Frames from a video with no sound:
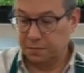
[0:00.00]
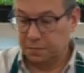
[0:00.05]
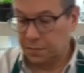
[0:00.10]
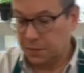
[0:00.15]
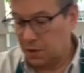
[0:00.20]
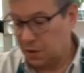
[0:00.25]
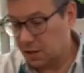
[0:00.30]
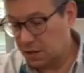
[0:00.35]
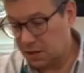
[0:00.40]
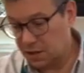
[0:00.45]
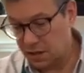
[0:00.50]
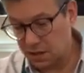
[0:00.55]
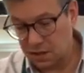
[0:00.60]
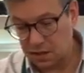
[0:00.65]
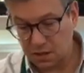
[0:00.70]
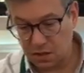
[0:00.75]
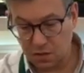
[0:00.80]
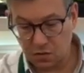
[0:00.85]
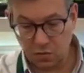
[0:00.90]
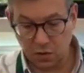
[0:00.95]
and you can see
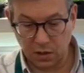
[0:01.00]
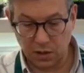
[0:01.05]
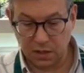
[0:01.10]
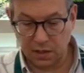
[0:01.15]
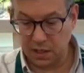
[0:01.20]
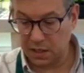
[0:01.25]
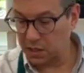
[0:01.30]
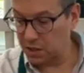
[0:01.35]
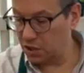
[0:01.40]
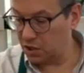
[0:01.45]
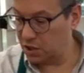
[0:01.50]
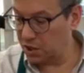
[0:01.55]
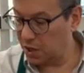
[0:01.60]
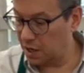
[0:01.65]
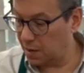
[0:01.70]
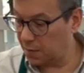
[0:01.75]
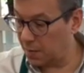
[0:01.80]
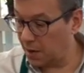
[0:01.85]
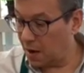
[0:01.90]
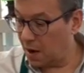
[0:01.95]
this is really taking
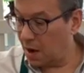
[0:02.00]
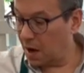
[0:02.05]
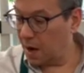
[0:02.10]
shape,